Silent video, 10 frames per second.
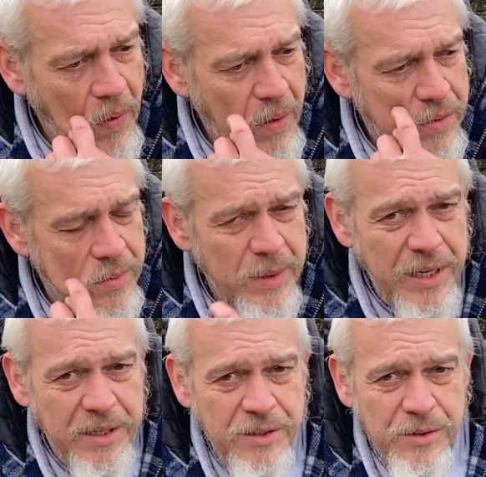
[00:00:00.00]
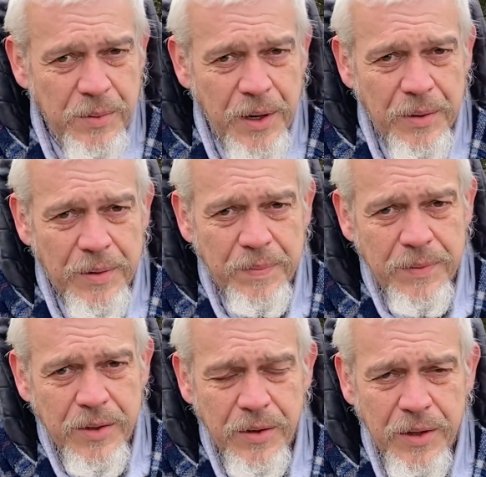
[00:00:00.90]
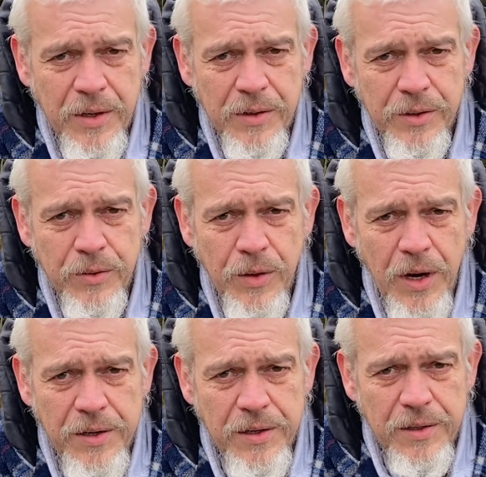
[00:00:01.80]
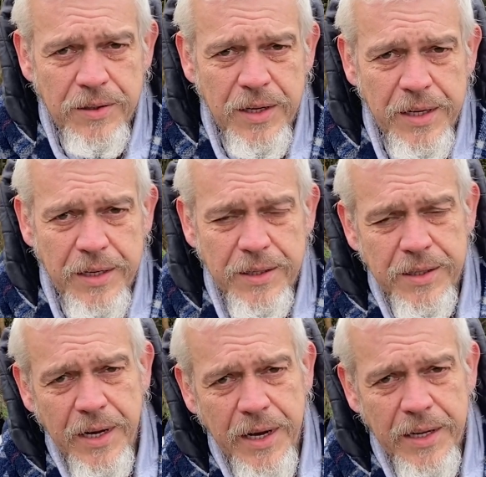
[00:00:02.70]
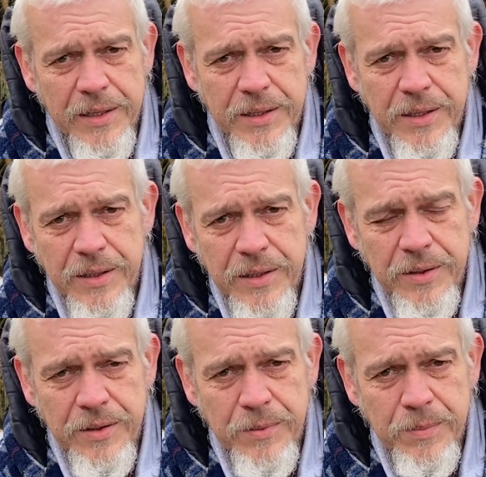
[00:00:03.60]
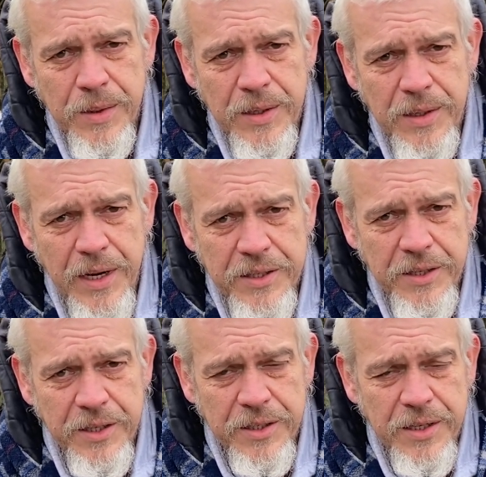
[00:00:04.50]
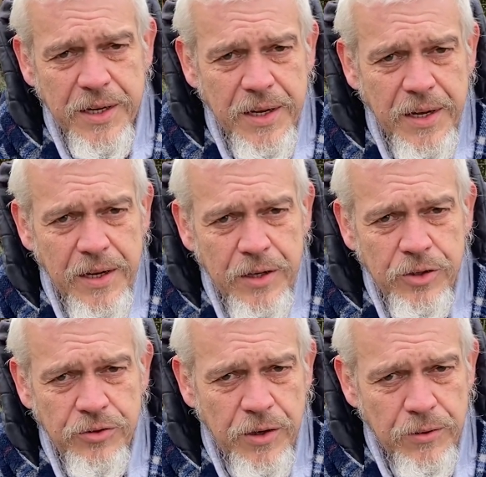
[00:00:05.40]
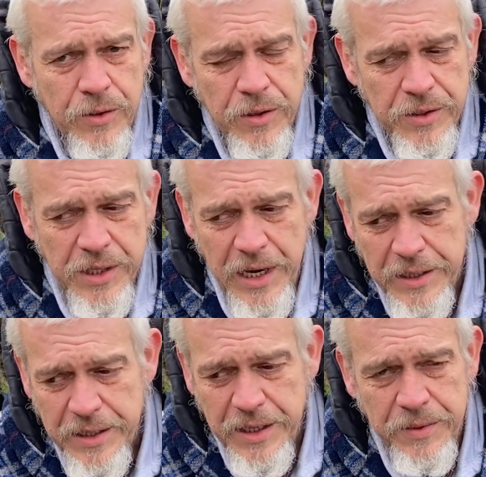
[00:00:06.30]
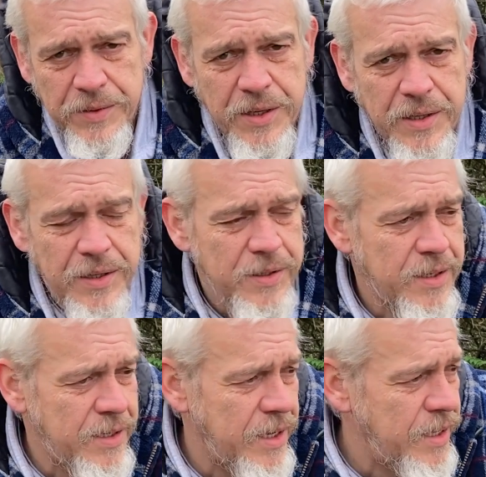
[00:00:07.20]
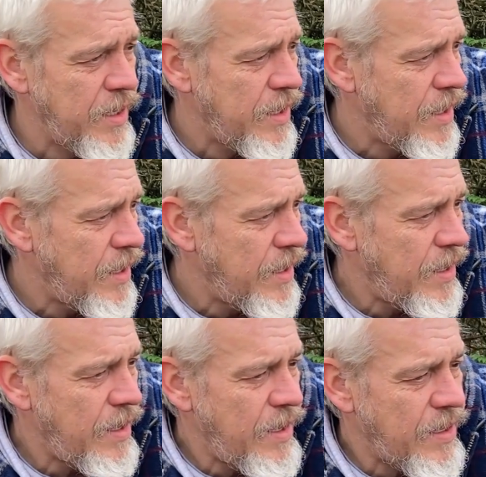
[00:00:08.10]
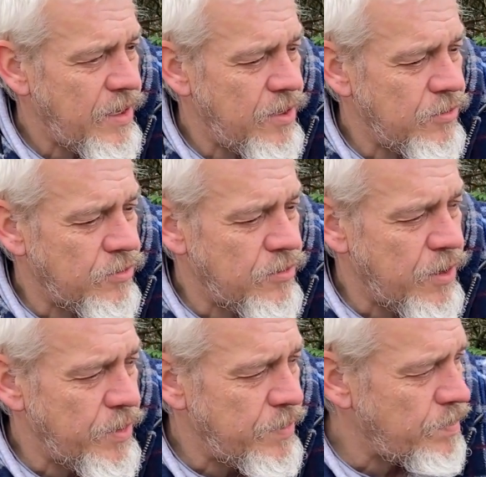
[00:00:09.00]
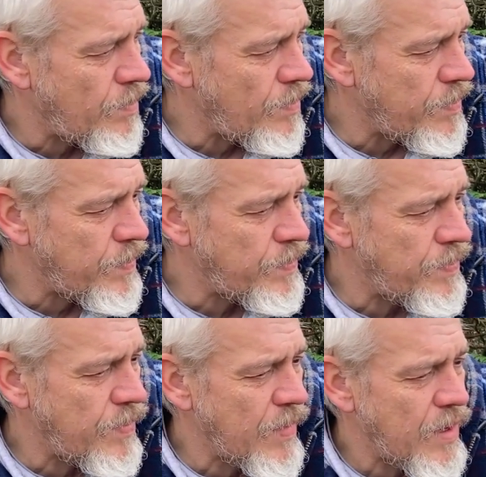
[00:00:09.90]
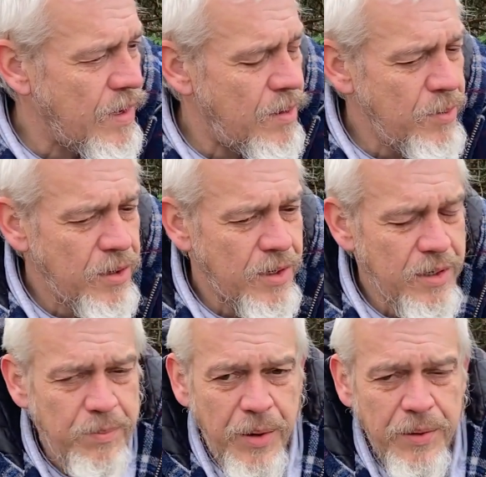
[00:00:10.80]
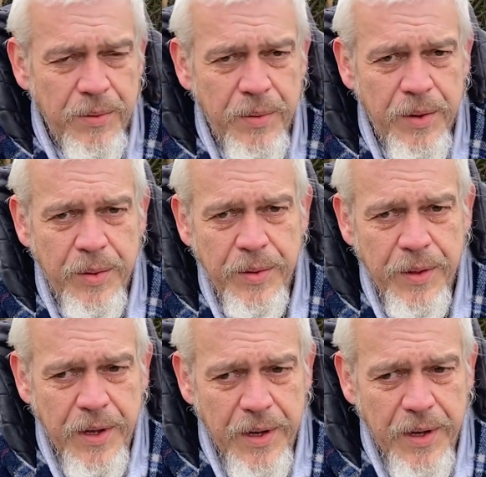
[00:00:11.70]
some leeks as well. So I think I'll do onions, leeks and some lettuce stroke salad leaves today. Get those growing. I'm not going to bother with